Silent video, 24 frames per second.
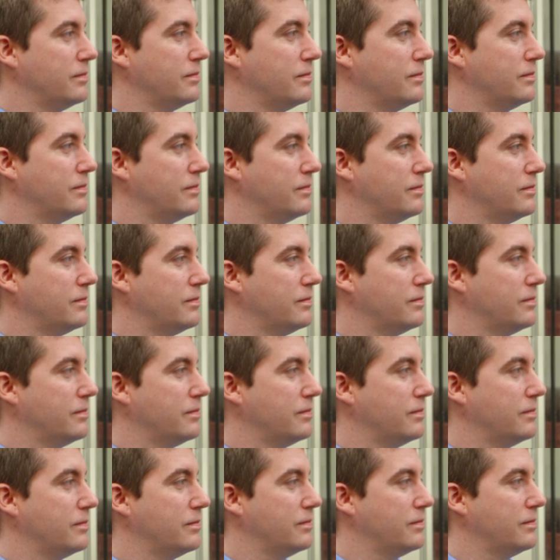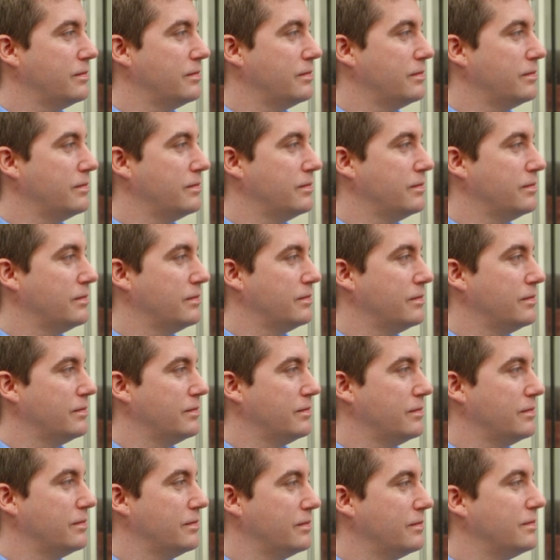
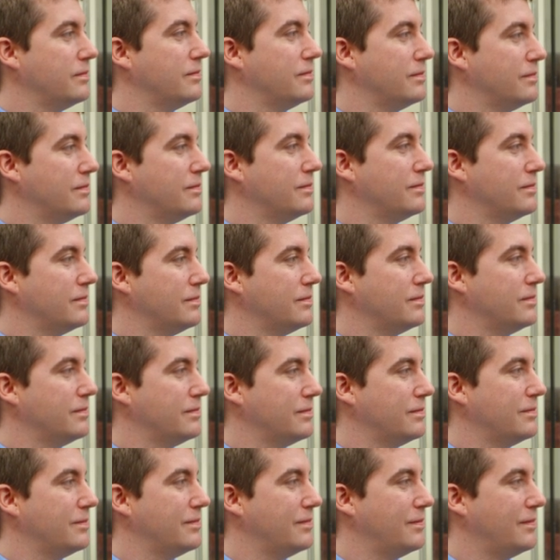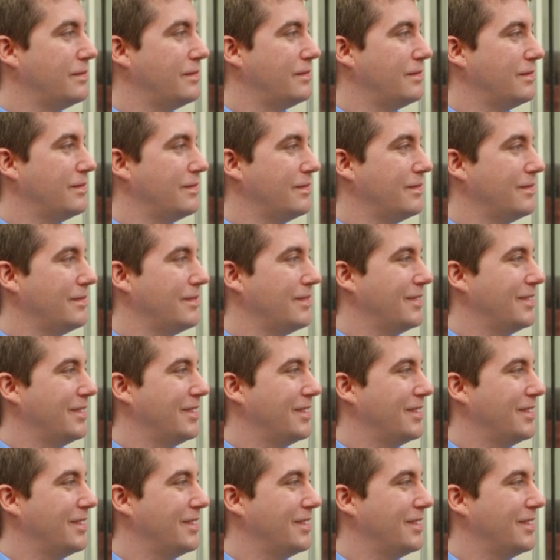No words are spoken by the person on screen.